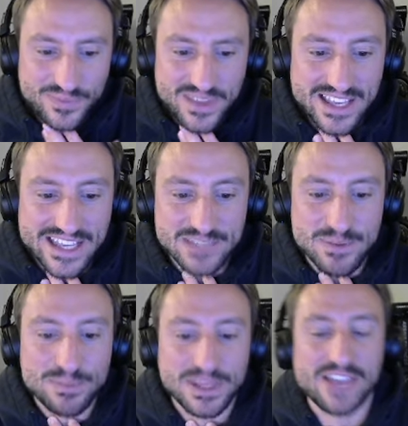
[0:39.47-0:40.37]
He's
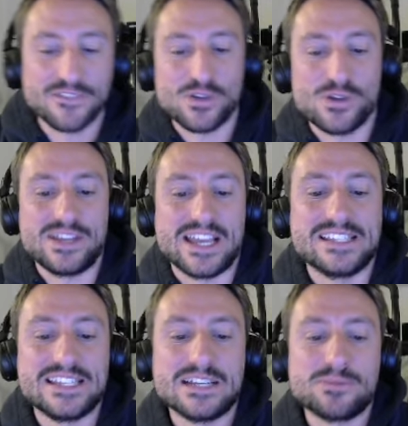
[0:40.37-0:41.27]
been playing for the
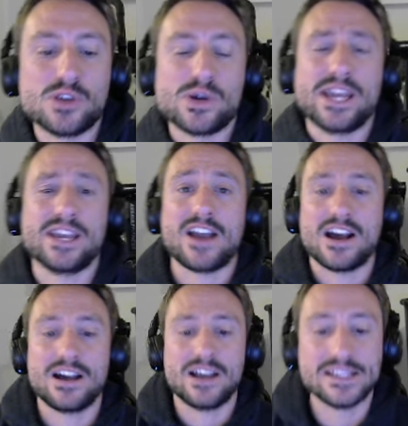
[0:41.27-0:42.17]

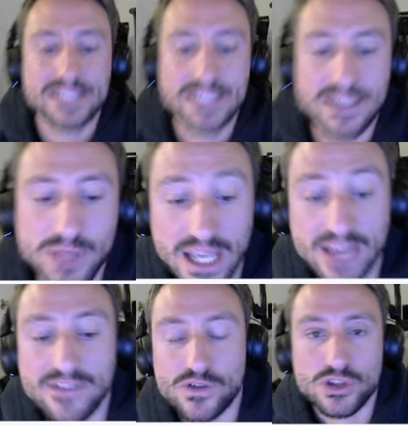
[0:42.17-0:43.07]

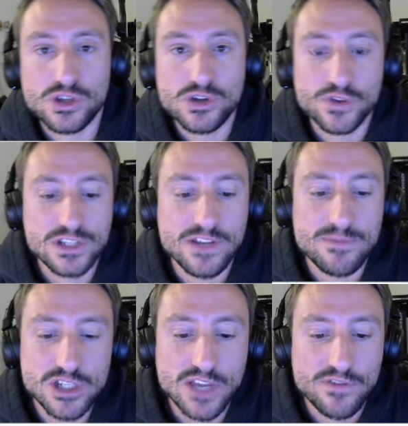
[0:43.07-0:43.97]
NCAA for the University of
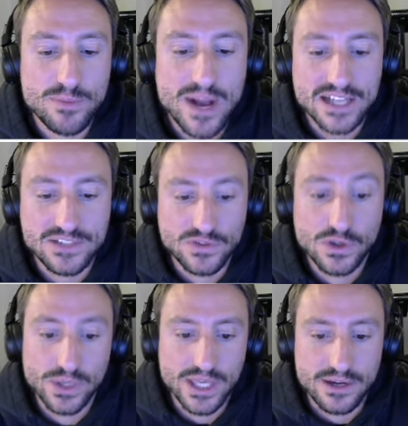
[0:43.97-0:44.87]
Michigan for the past
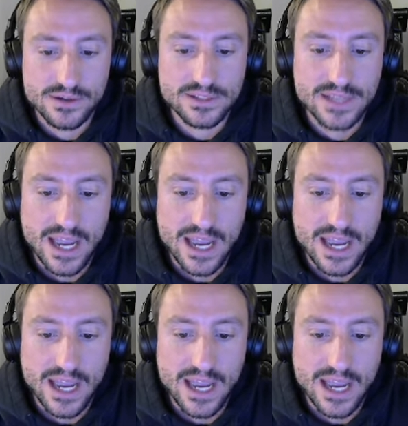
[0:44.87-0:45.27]
few years.